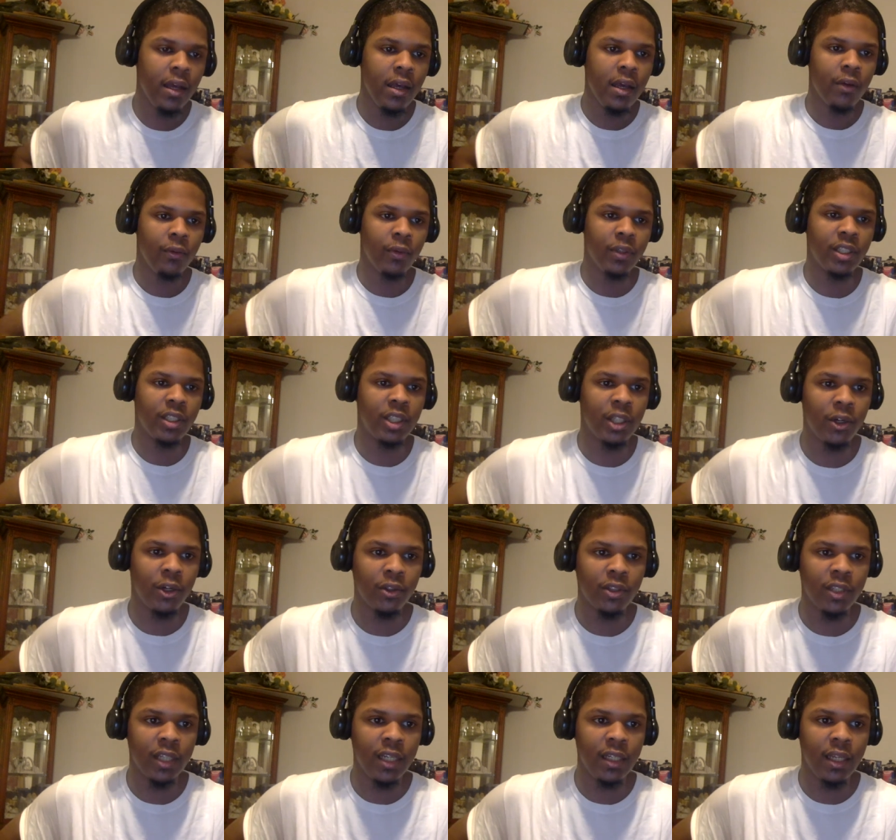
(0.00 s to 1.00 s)
We still
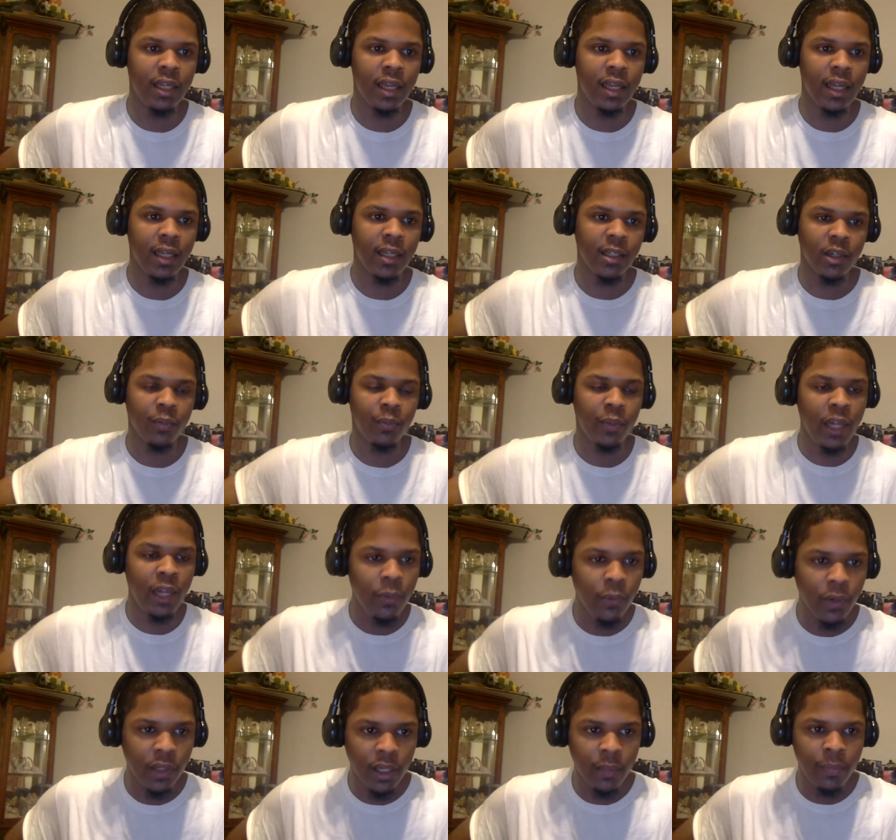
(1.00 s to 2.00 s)
see that they can compete
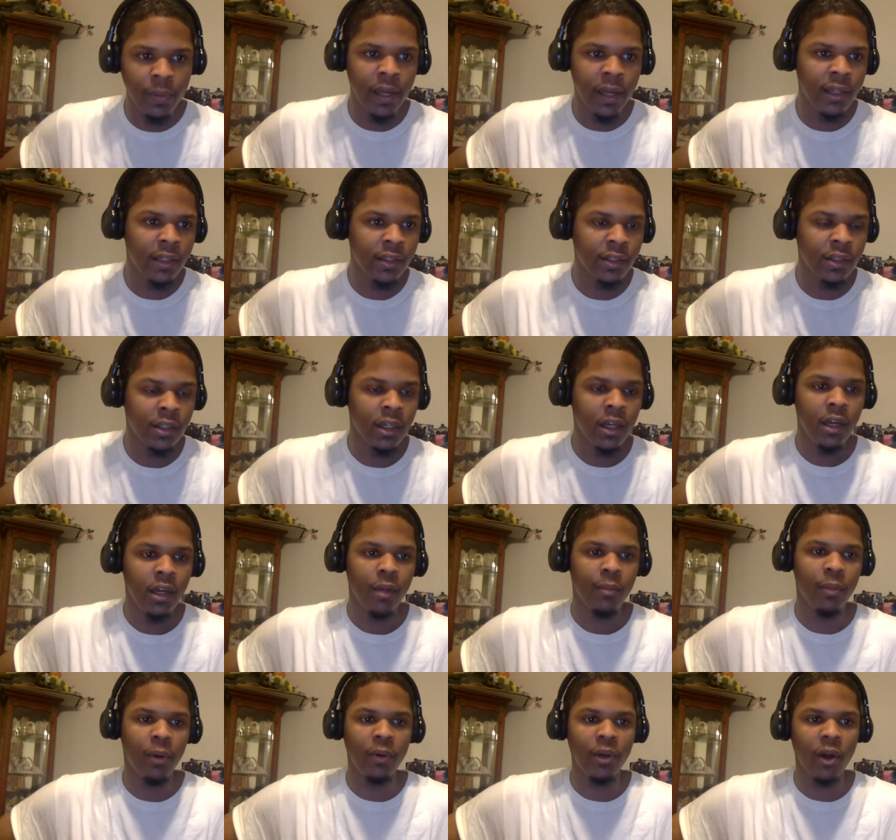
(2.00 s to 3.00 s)
with the best,
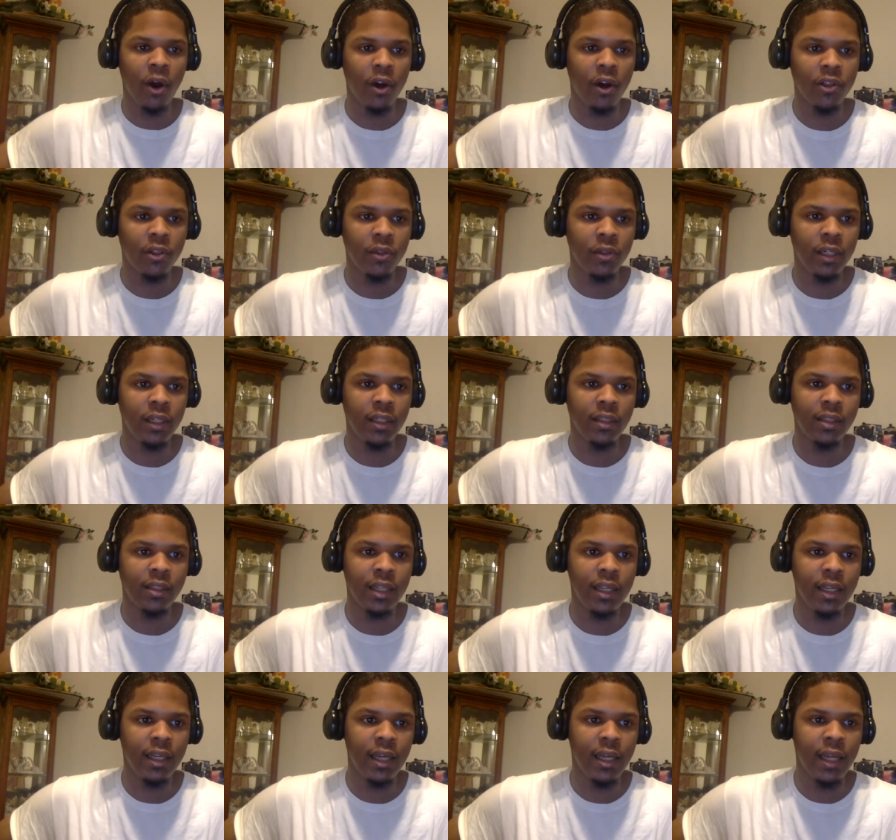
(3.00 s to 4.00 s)
but we also need to
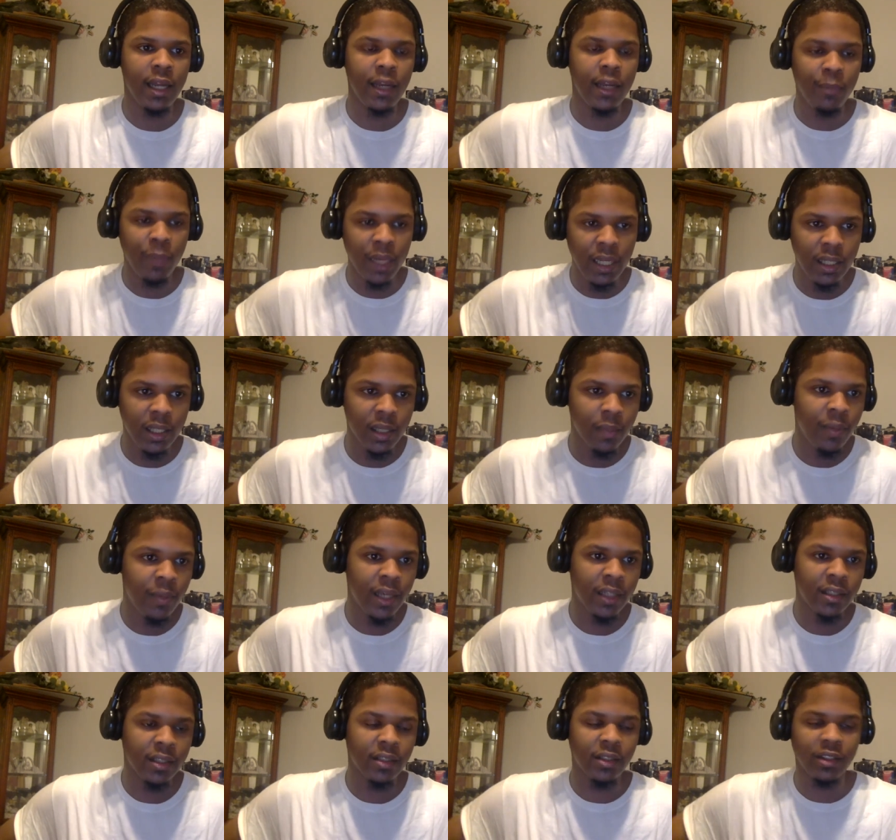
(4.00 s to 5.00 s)
see can they beat the
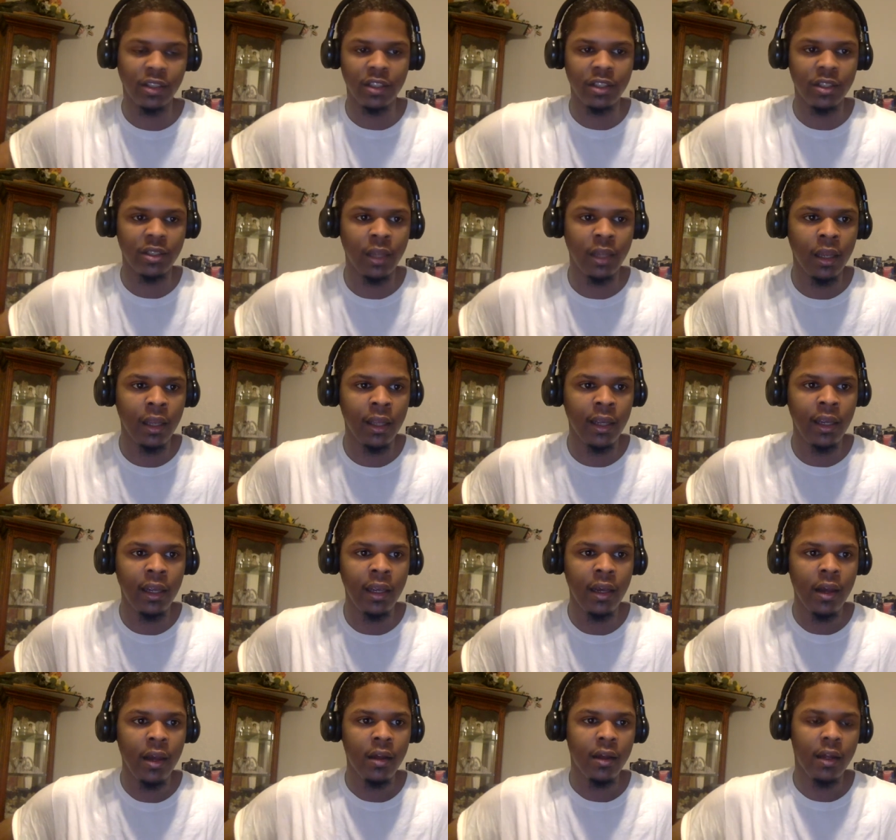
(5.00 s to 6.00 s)
best consistently,
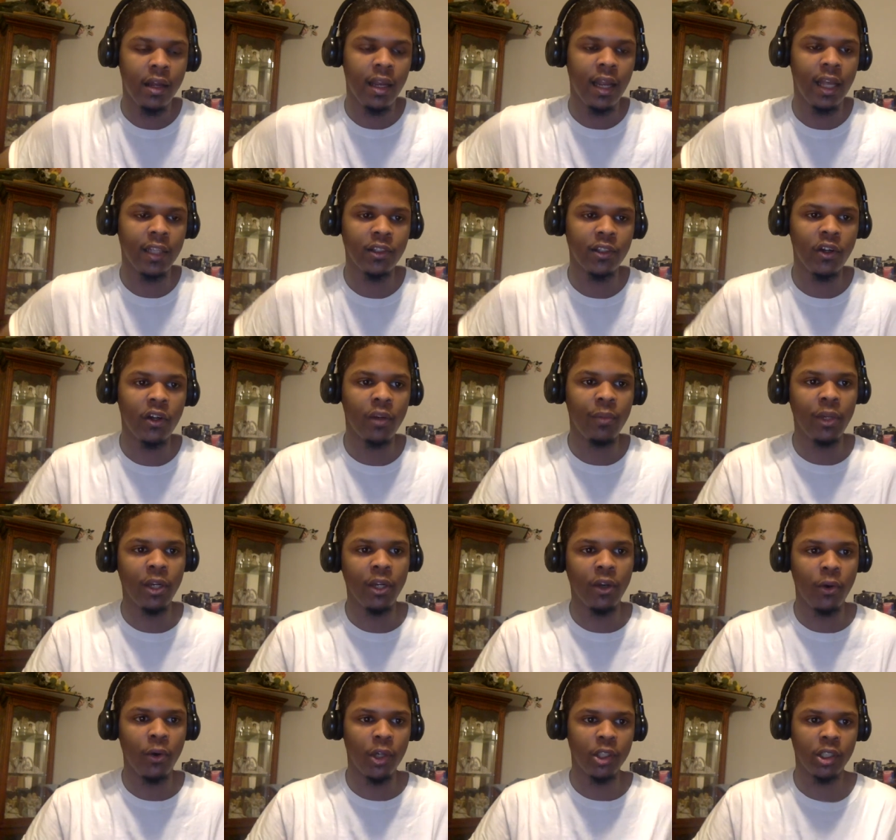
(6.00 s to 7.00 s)
and that's going to be the
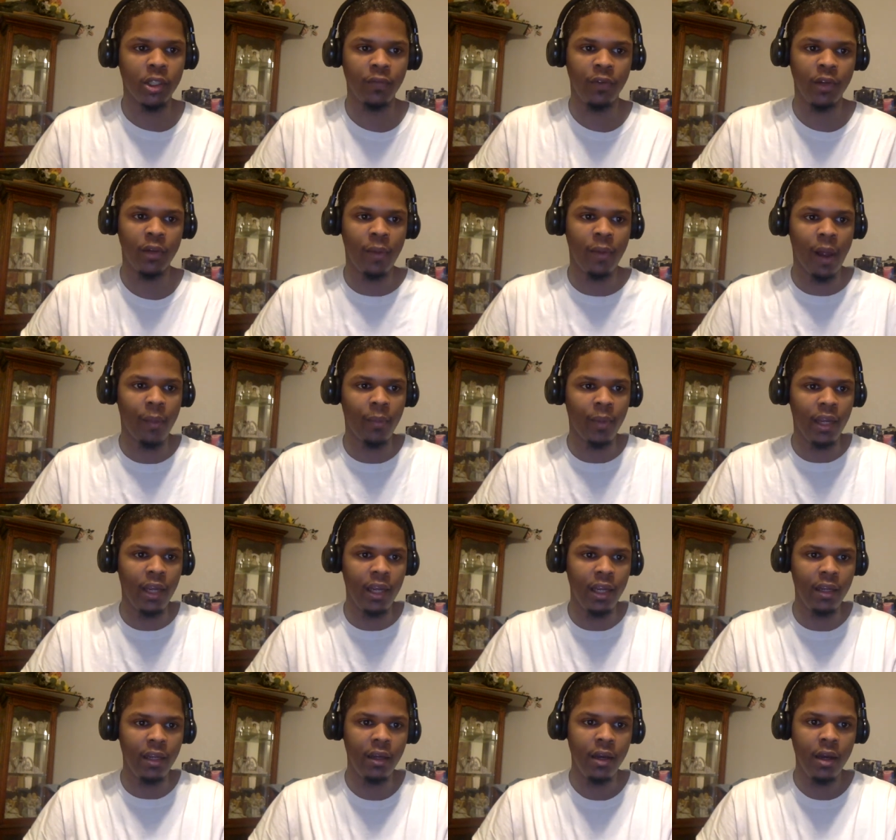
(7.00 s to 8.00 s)
question for the Miami
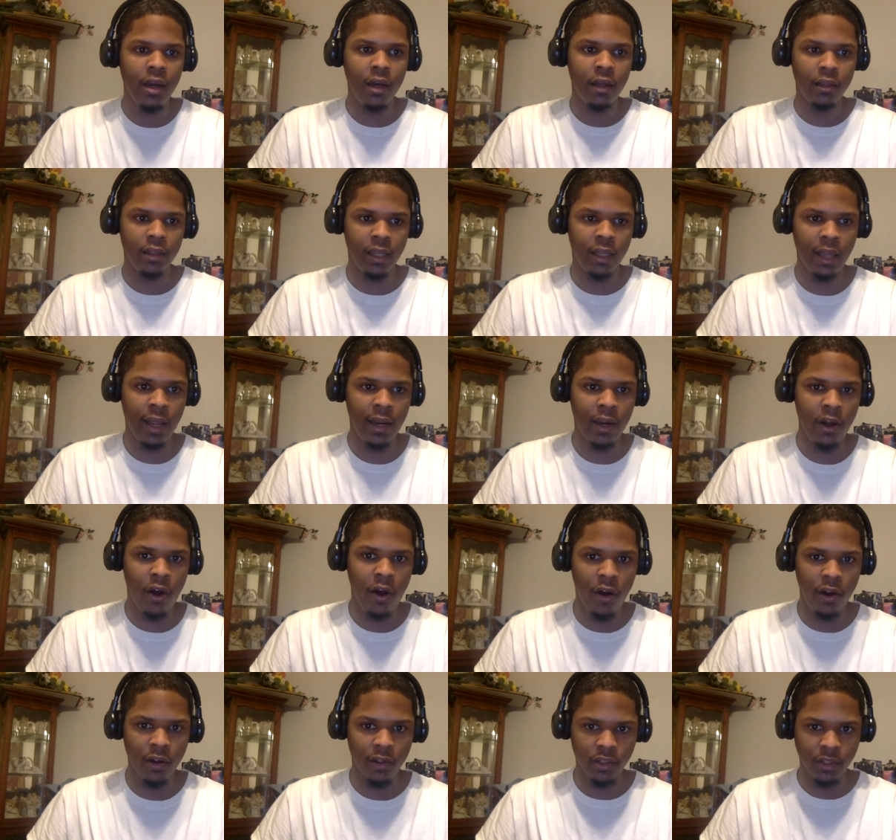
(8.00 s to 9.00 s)
Heat. The Atlanta
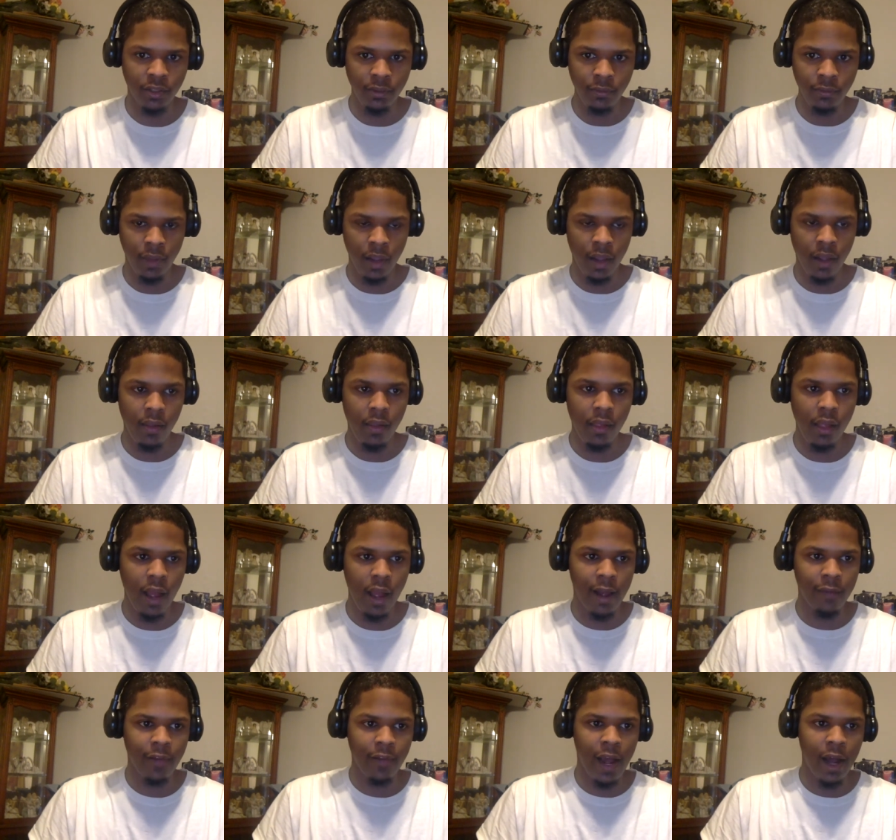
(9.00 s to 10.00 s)
Hawks
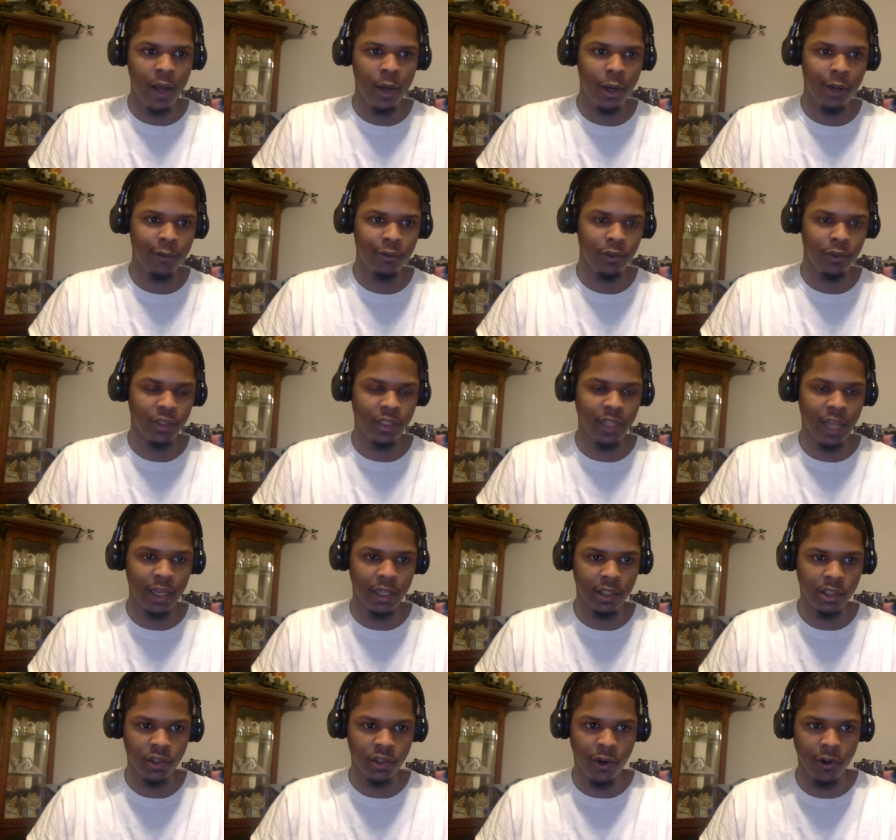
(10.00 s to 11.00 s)
have got off to a
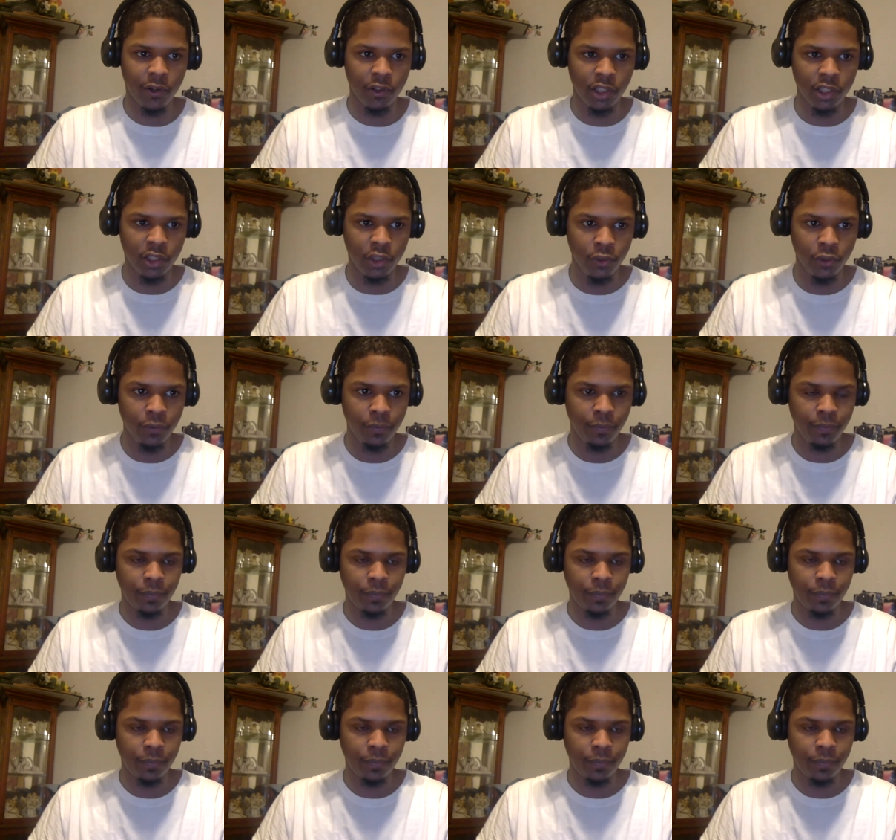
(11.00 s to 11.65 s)
solid start too.